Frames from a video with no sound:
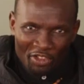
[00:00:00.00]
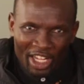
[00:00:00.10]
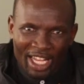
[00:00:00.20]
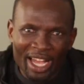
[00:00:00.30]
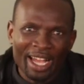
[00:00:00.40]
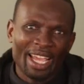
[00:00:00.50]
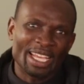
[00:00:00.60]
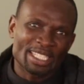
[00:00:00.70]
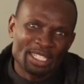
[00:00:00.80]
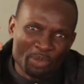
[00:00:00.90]
Africa
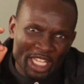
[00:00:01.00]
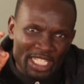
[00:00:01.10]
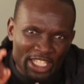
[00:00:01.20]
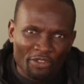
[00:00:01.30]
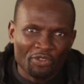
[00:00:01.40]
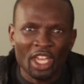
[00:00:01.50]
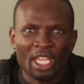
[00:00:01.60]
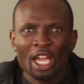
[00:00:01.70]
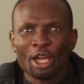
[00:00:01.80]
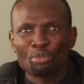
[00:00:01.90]
has
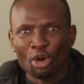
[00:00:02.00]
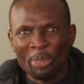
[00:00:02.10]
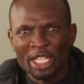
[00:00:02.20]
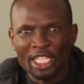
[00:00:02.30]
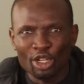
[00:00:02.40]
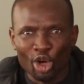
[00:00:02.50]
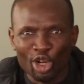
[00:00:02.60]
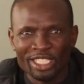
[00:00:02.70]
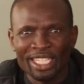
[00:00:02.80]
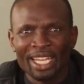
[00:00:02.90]
specific property
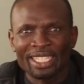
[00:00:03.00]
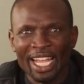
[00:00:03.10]
laws